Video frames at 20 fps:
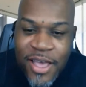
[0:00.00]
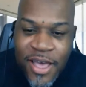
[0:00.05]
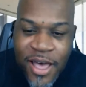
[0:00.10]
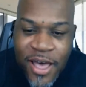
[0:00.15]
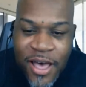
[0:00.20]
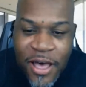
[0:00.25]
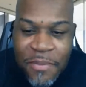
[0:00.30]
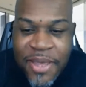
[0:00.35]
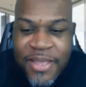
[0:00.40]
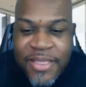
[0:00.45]

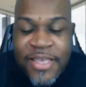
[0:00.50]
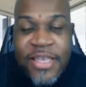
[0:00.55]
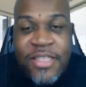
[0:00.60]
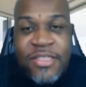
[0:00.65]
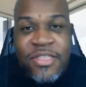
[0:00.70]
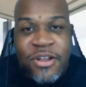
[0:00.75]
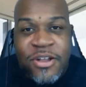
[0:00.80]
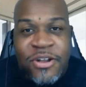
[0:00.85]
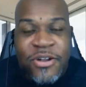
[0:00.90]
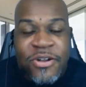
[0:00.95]
And
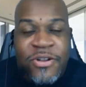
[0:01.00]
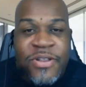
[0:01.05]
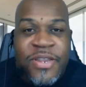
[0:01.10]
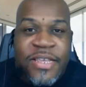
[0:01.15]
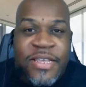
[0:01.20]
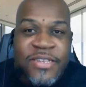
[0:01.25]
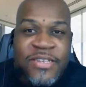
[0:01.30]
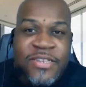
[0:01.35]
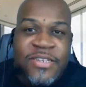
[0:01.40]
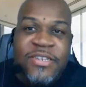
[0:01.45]
then third
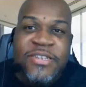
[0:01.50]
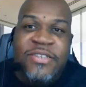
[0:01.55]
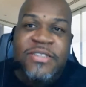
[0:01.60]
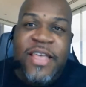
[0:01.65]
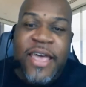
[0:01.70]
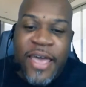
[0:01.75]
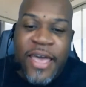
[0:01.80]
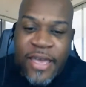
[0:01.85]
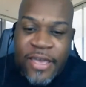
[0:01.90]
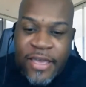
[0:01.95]
is
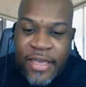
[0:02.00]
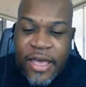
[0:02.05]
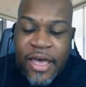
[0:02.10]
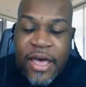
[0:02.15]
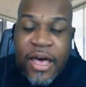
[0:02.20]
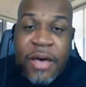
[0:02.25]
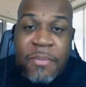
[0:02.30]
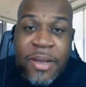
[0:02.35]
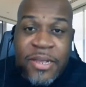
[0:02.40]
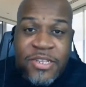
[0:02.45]
just that
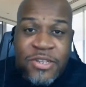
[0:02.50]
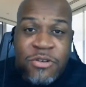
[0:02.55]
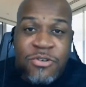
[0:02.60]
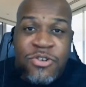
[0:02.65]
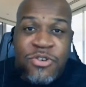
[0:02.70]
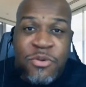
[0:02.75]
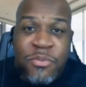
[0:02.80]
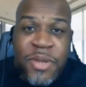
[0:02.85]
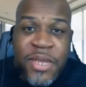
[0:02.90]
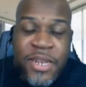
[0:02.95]
my
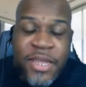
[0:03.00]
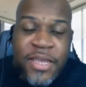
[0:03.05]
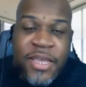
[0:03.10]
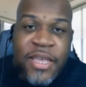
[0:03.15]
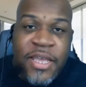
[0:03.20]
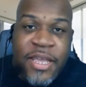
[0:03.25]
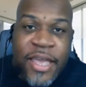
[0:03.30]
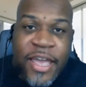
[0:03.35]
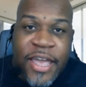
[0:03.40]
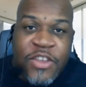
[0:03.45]
social
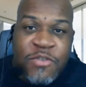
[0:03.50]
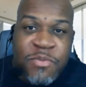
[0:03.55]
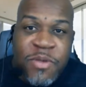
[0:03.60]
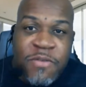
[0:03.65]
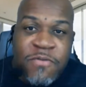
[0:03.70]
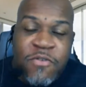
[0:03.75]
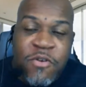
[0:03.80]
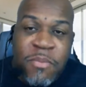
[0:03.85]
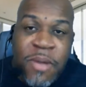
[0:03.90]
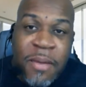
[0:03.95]
media
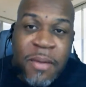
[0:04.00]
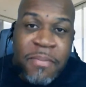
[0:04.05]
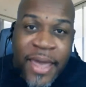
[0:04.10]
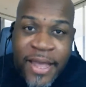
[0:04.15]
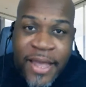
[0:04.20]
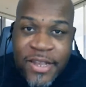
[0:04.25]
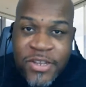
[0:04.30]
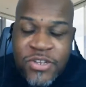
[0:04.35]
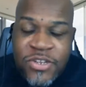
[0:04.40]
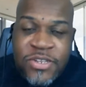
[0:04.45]
engagement for my
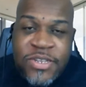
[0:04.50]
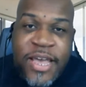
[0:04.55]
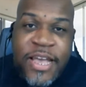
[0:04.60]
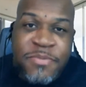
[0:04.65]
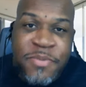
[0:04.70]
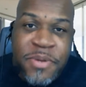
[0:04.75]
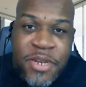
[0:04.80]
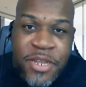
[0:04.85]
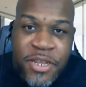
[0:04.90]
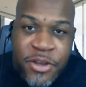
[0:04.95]
pages
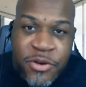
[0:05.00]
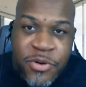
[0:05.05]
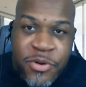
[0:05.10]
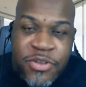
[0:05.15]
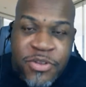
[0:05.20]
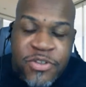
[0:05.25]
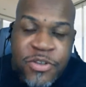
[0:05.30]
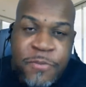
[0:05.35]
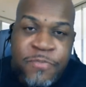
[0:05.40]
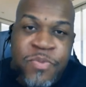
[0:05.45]
has been
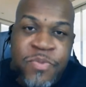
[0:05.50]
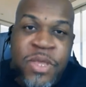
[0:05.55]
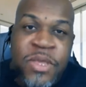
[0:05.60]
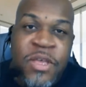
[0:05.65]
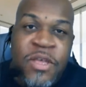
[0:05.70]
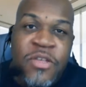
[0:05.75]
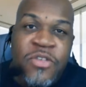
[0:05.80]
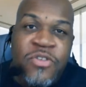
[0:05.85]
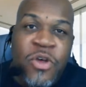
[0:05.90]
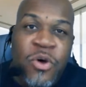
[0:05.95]
increasing.
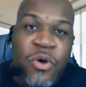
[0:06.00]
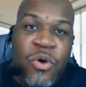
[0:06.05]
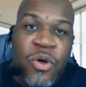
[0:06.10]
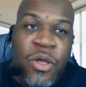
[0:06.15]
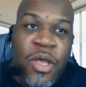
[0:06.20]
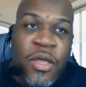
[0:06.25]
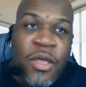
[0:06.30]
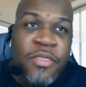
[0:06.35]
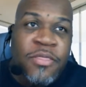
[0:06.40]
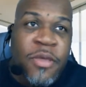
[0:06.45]

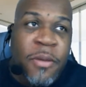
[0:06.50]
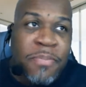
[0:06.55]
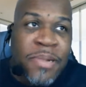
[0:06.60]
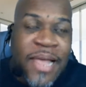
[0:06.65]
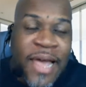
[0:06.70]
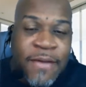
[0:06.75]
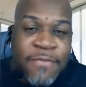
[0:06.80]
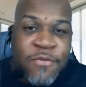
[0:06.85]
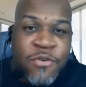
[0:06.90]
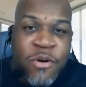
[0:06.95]
So the
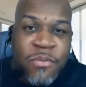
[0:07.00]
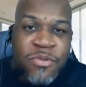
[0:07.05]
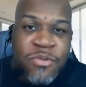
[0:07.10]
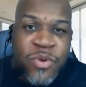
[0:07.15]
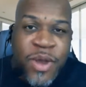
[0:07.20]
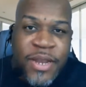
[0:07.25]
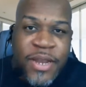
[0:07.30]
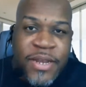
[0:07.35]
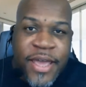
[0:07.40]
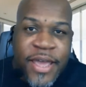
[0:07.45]

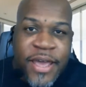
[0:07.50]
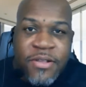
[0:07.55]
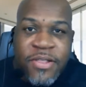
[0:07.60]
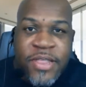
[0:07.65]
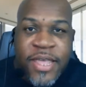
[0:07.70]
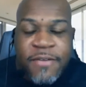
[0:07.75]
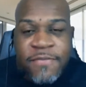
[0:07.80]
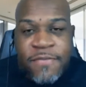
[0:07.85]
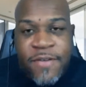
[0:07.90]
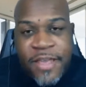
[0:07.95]
platforms right now,
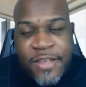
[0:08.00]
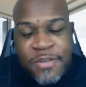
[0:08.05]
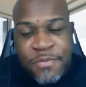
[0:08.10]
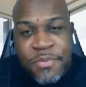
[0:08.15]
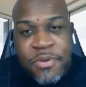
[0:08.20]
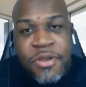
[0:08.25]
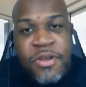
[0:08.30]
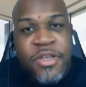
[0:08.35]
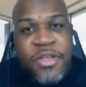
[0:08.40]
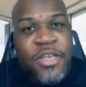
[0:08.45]
like
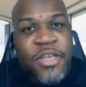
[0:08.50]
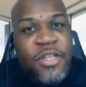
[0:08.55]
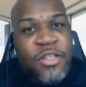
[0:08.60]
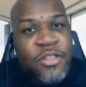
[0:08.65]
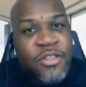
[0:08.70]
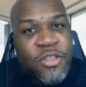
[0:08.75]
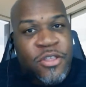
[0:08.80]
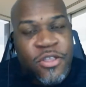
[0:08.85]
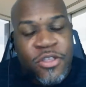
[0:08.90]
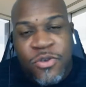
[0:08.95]
Facebook
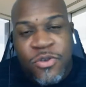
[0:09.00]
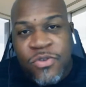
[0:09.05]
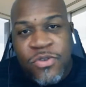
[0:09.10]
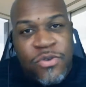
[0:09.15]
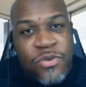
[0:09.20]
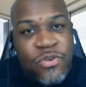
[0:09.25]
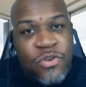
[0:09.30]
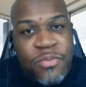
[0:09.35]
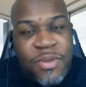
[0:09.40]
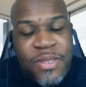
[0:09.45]
and
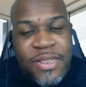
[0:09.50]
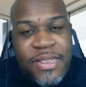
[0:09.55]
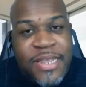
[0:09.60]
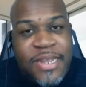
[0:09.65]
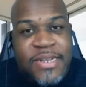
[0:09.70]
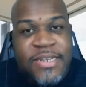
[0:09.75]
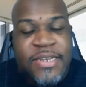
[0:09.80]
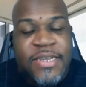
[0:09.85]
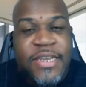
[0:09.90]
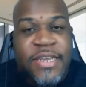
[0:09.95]
YouTube and
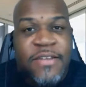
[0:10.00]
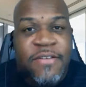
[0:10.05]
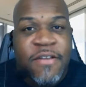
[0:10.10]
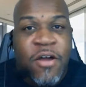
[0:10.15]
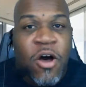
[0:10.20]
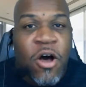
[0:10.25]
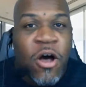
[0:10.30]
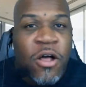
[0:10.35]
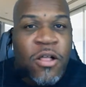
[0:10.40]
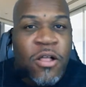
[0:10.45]
LinkedIn,
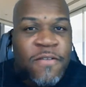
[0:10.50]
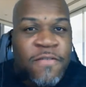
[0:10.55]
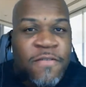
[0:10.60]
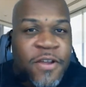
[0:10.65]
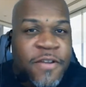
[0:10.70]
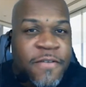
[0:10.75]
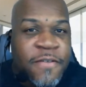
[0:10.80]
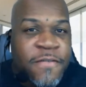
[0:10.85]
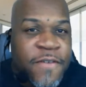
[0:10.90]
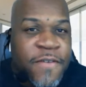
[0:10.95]
all are
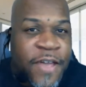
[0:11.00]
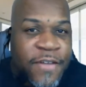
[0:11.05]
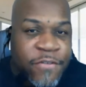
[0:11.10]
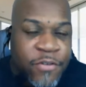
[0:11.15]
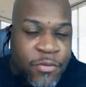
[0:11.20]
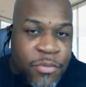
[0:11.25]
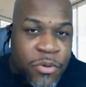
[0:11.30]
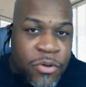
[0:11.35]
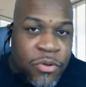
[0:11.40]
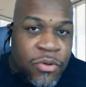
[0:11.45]
very
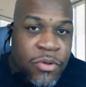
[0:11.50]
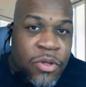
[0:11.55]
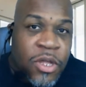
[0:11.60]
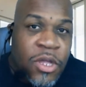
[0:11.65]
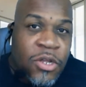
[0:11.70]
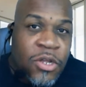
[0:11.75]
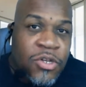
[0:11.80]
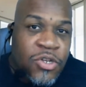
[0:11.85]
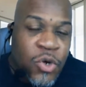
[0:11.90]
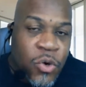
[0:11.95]
favorable
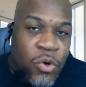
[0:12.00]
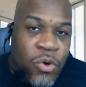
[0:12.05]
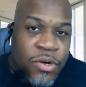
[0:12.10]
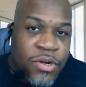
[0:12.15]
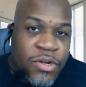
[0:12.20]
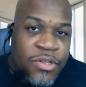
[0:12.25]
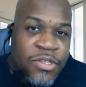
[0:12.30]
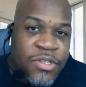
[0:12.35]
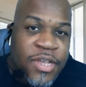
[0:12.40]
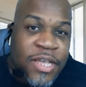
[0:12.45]

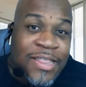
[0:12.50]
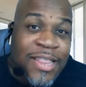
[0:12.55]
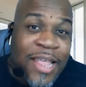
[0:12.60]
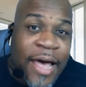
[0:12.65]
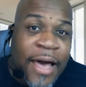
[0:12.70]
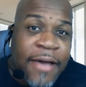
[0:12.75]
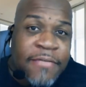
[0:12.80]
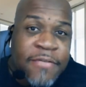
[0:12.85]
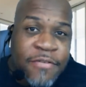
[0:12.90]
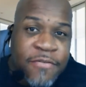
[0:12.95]
towards
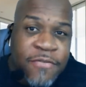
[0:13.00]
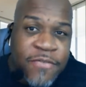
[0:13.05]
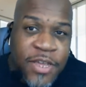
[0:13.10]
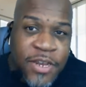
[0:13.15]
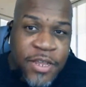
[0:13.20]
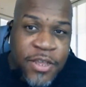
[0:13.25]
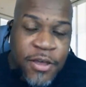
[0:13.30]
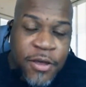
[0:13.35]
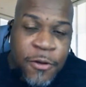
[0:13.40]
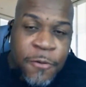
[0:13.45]
live
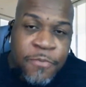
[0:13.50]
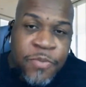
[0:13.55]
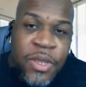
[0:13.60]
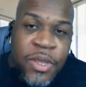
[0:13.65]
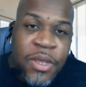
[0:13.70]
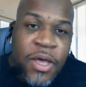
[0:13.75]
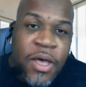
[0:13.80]
video.